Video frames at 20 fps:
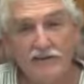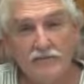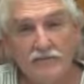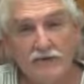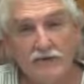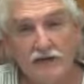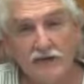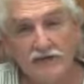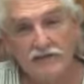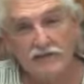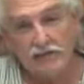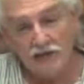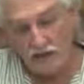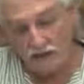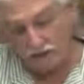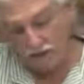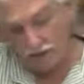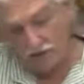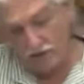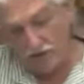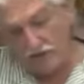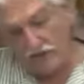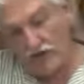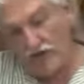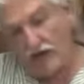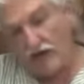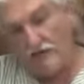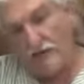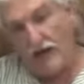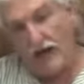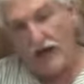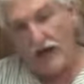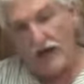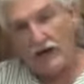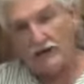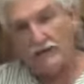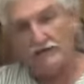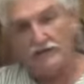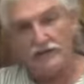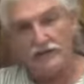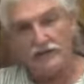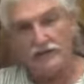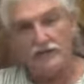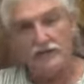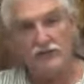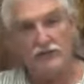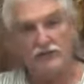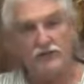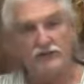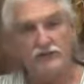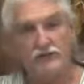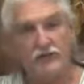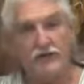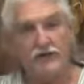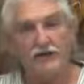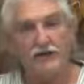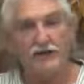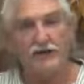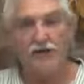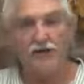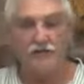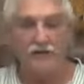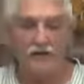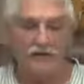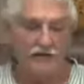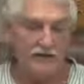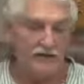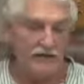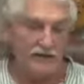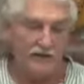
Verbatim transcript: Because when you come out of this, so to speak, and I don't mean it,